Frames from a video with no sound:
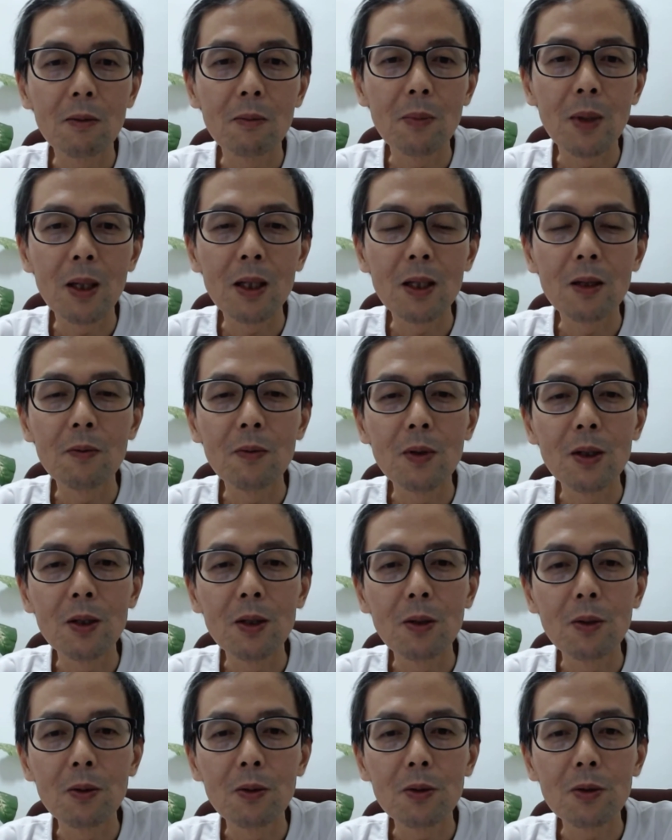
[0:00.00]
many
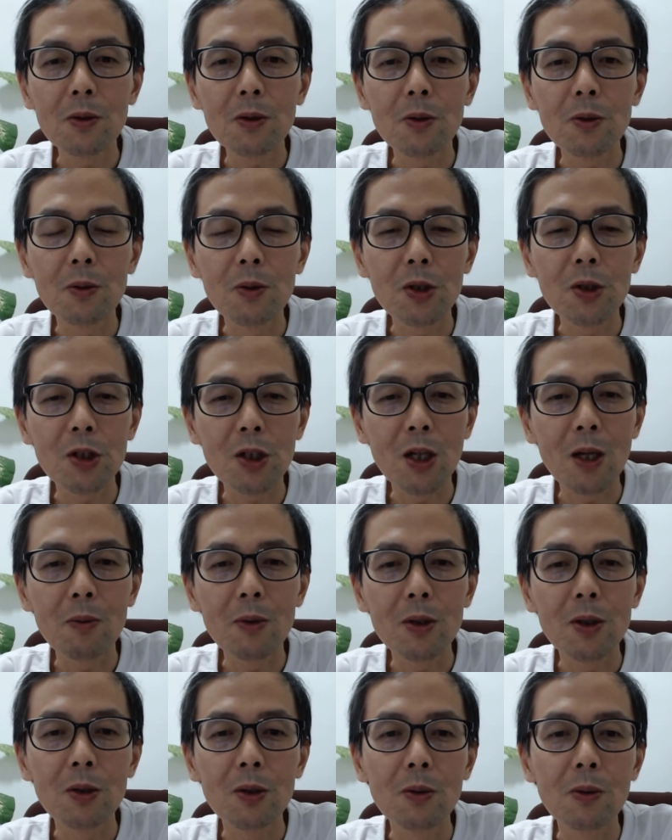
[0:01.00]
videos to share
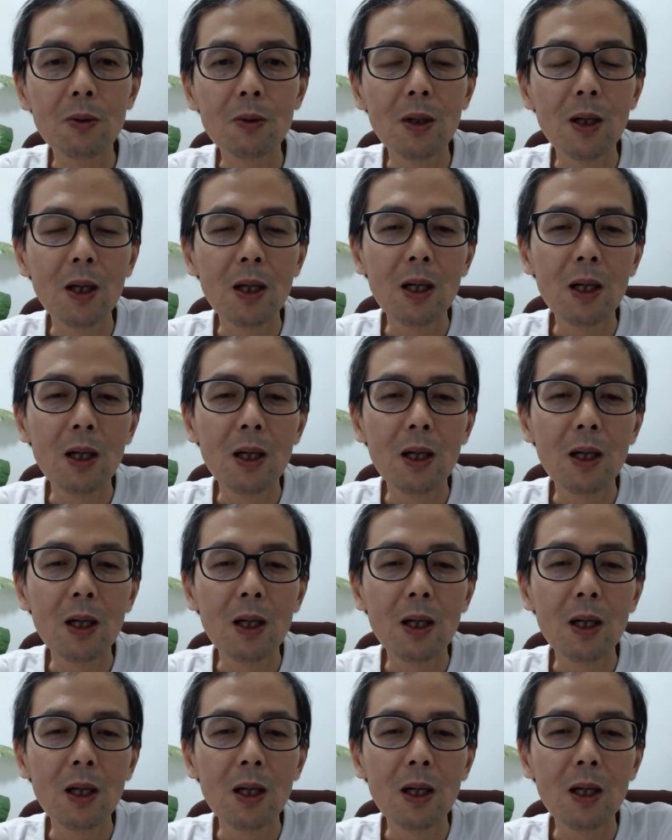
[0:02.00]
with you